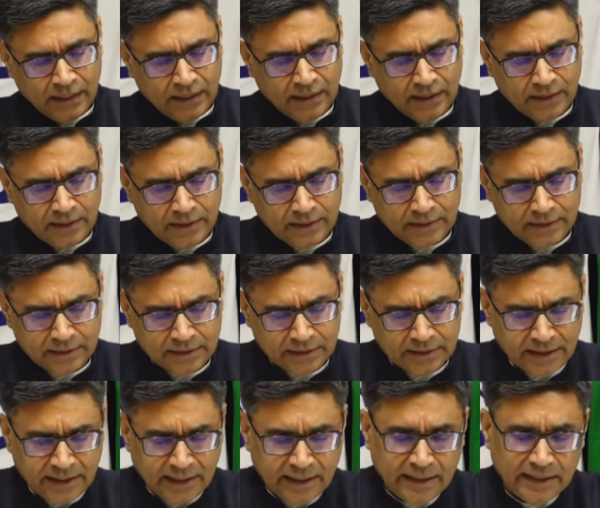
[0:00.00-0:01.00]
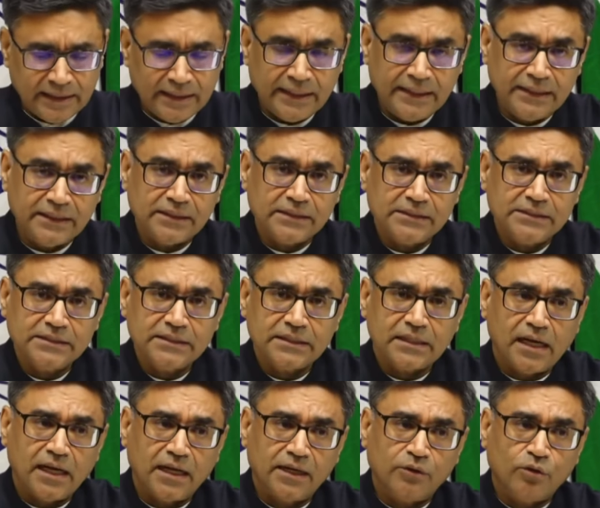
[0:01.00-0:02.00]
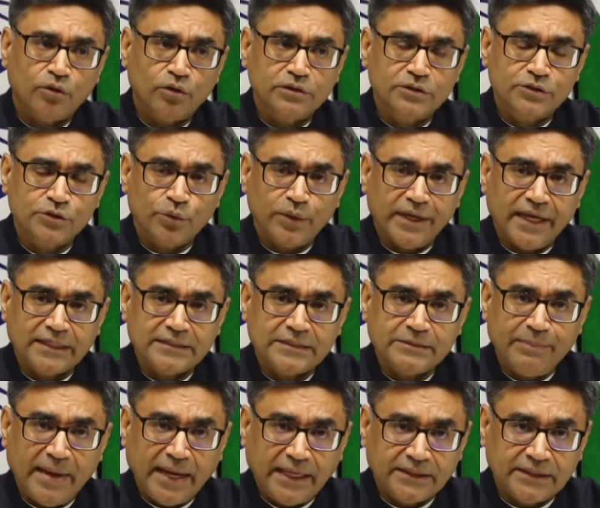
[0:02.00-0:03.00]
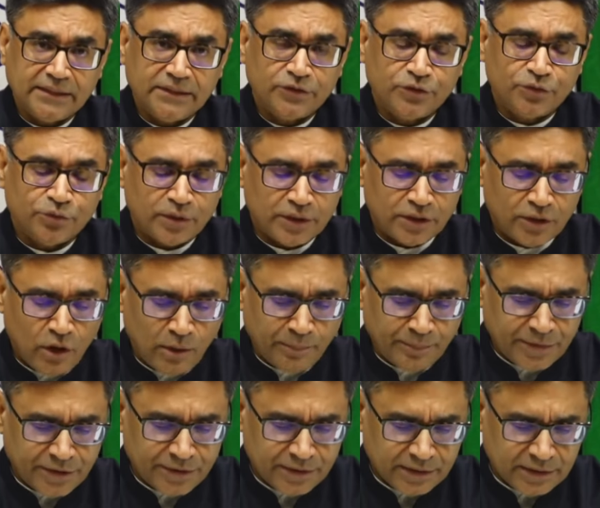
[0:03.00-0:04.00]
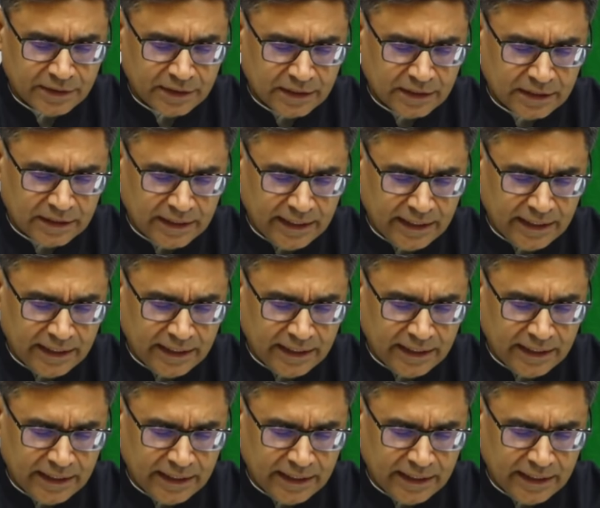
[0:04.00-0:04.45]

Uh, the leaders are also expected to adopt uh,